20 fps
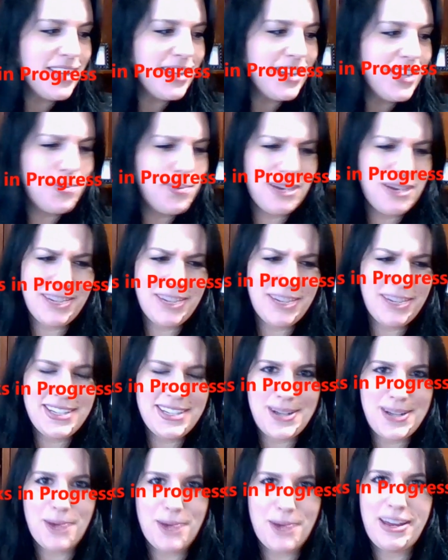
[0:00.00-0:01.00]
The one I'm going to
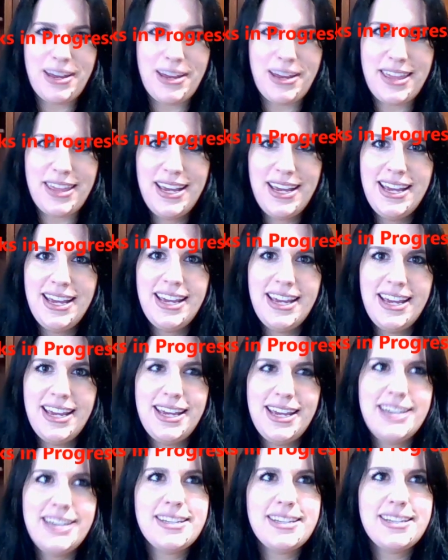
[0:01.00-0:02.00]
start with
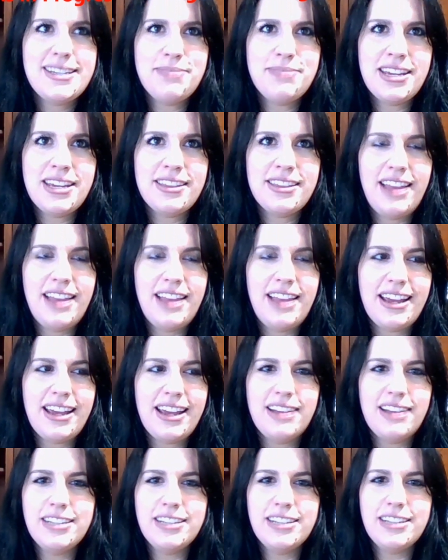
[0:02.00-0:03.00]
is something like
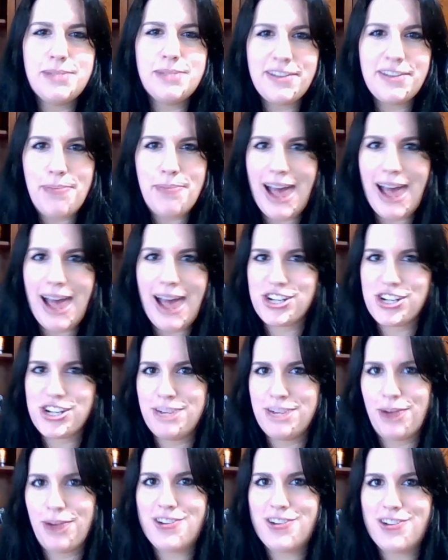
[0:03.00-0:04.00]
a little bit of a passion
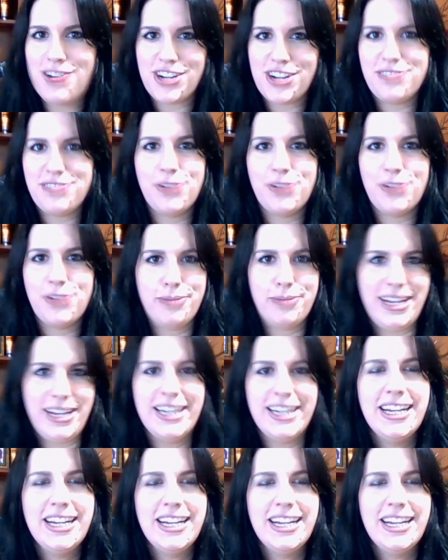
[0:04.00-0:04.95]
project for me.